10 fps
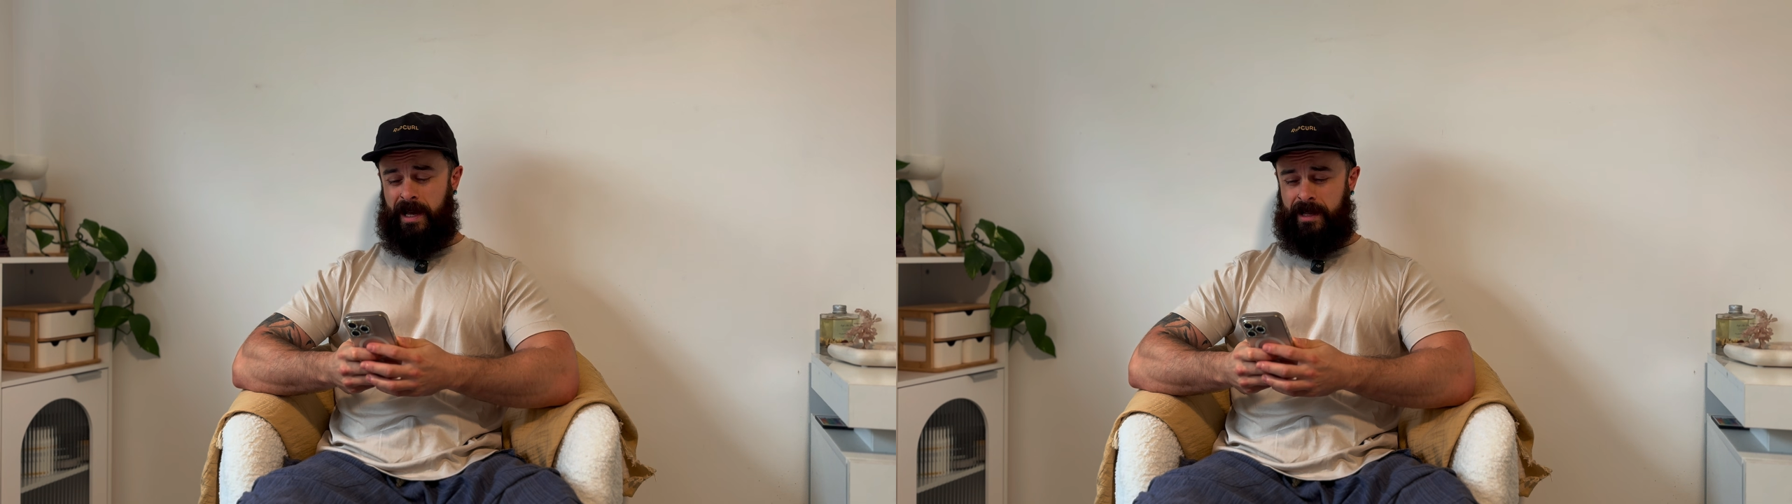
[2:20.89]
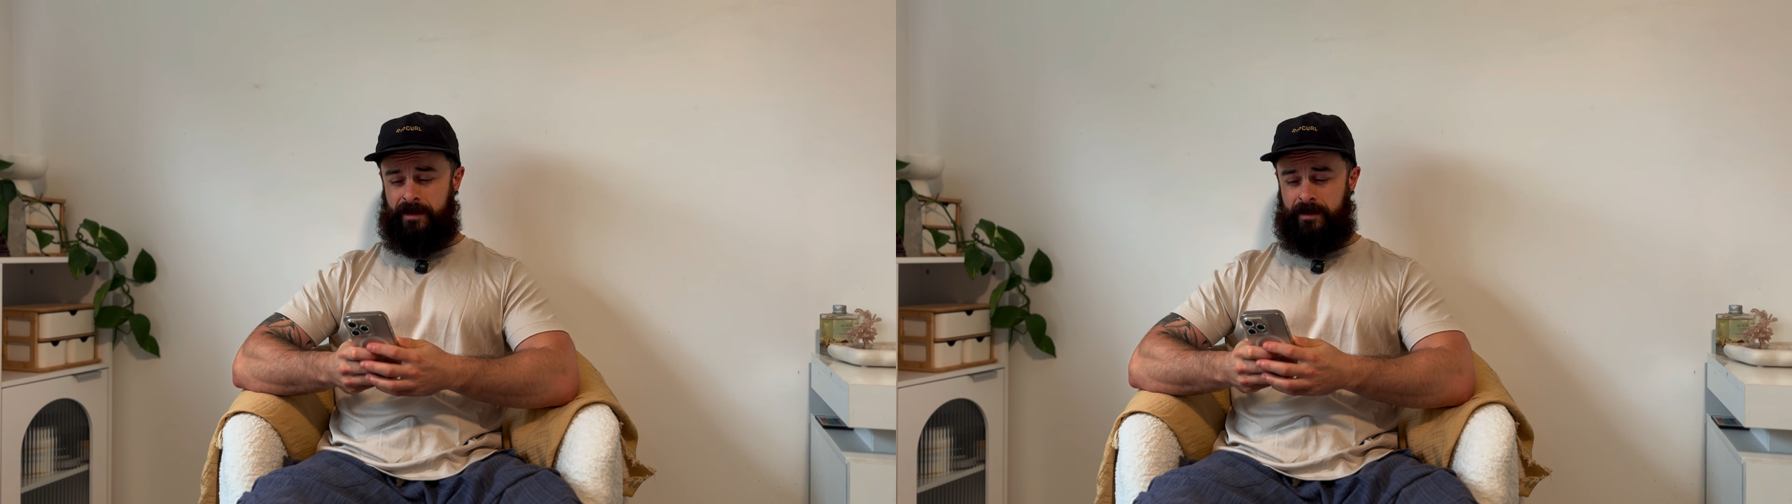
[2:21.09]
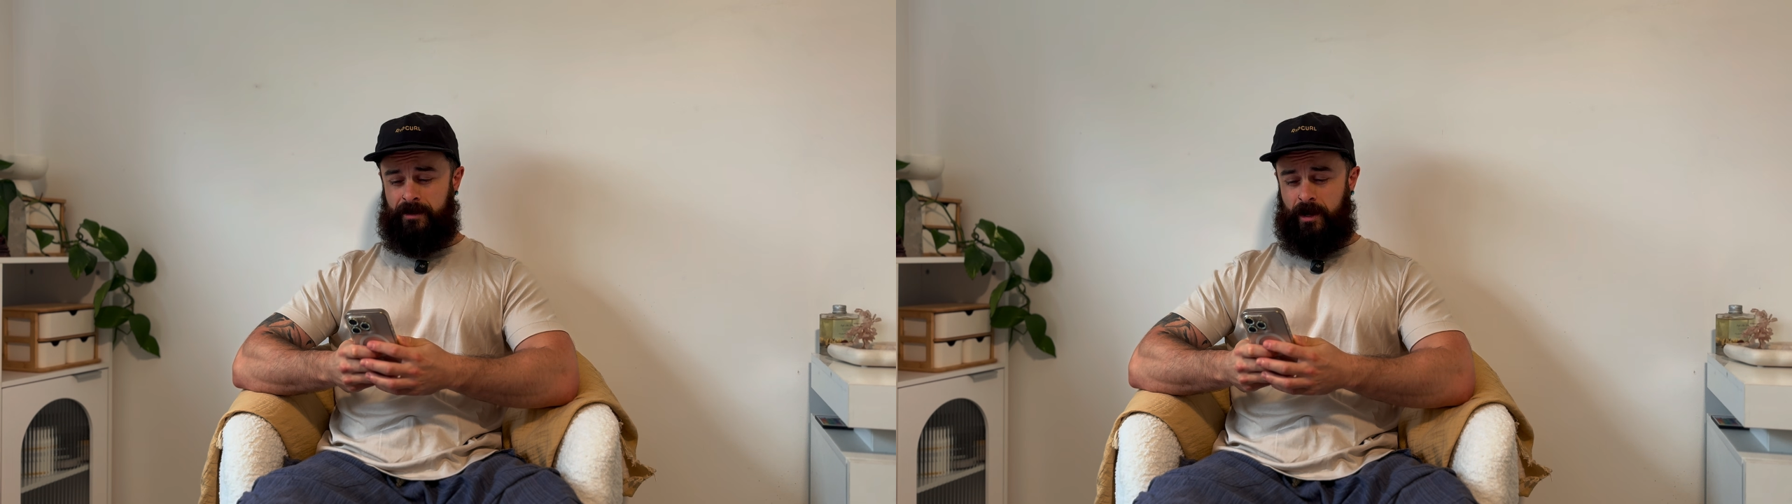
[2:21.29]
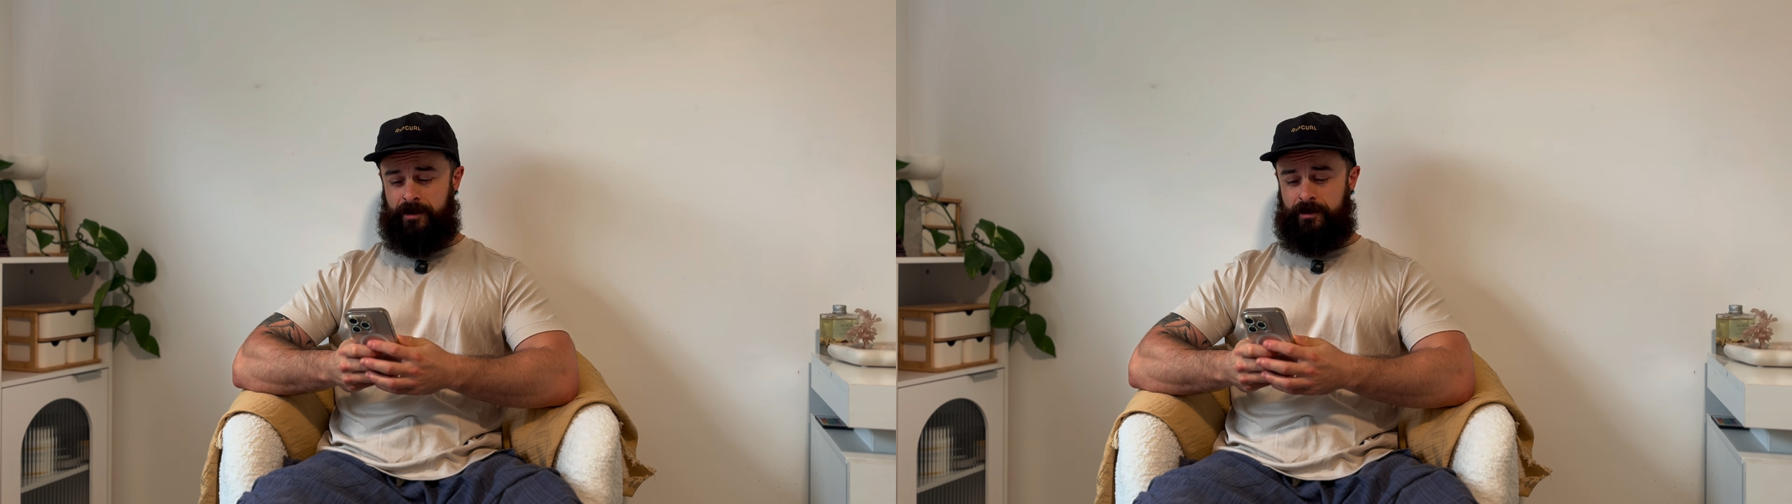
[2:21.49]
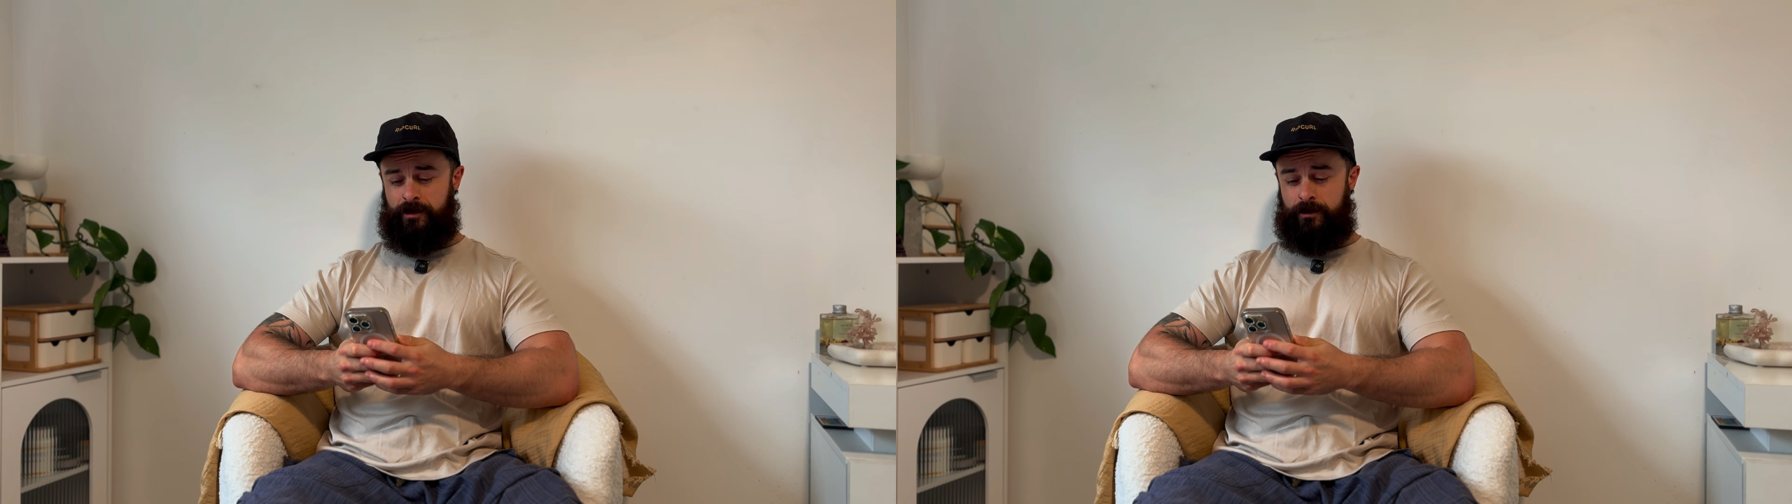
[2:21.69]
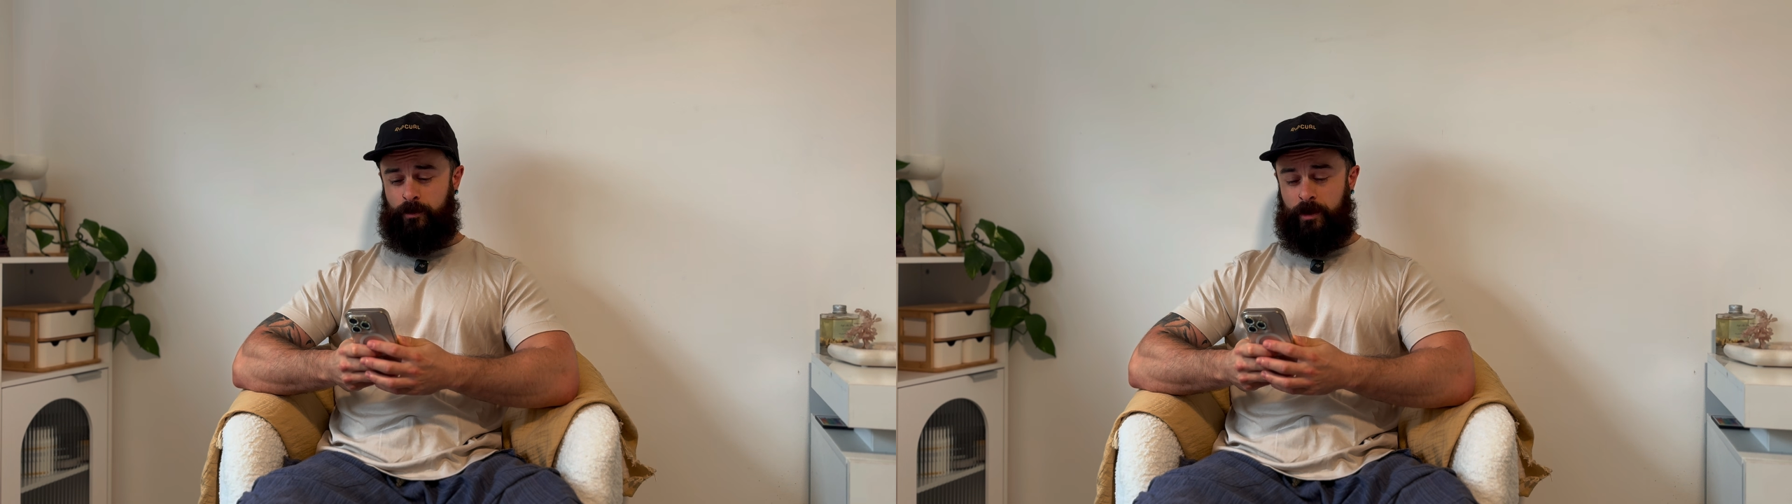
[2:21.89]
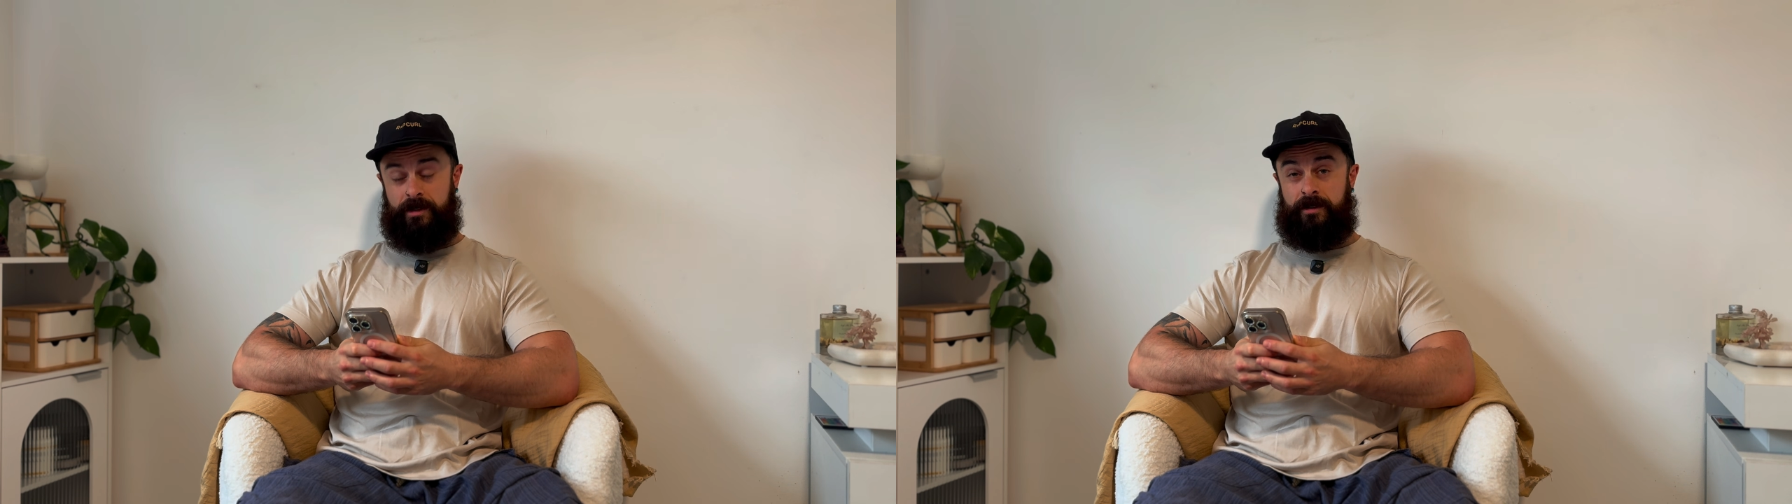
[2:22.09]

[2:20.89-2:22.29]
and I wanted